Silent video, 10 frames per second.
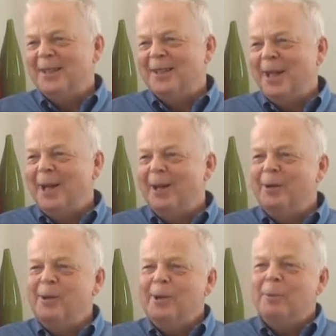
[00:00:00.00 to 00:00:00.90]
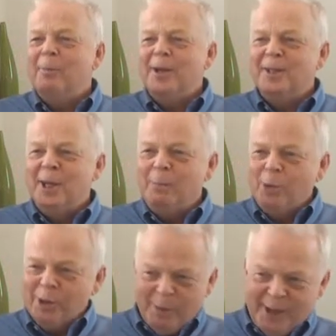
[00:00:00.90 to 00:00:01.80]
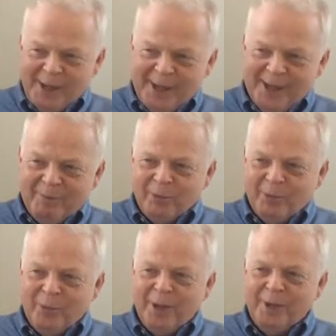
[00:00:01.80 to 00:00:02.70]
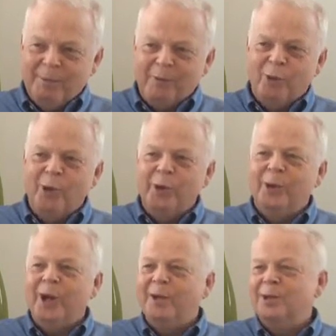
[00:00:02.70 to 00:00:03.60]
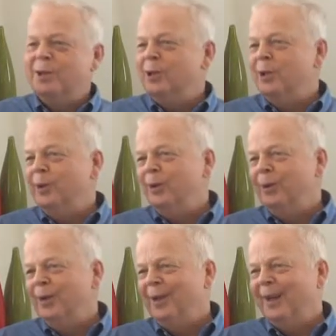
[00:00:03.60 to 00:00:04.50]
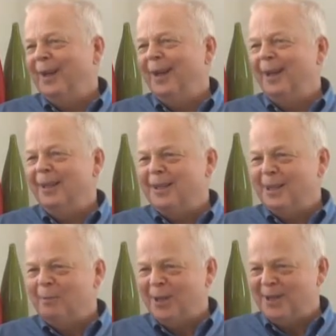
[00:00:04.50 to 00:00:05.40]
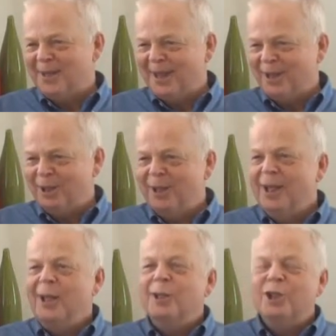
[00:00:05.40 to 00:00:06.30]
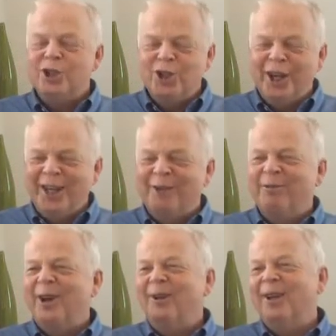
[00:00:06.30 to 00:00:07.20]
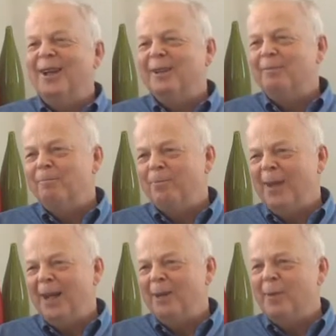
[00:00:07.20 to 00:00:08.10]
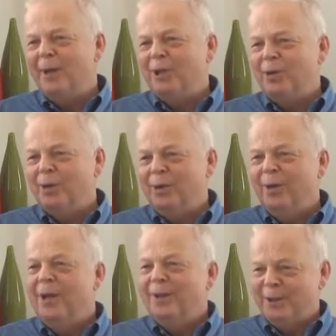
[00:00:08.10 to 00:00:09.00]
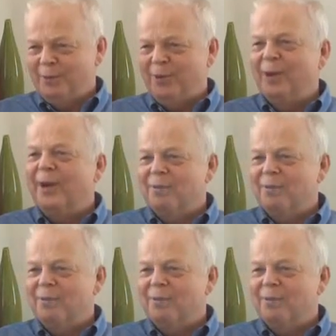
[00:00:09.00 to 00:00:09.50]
So my tip would be, before you go to do a listing presentation, just check your folder and make sure that you've got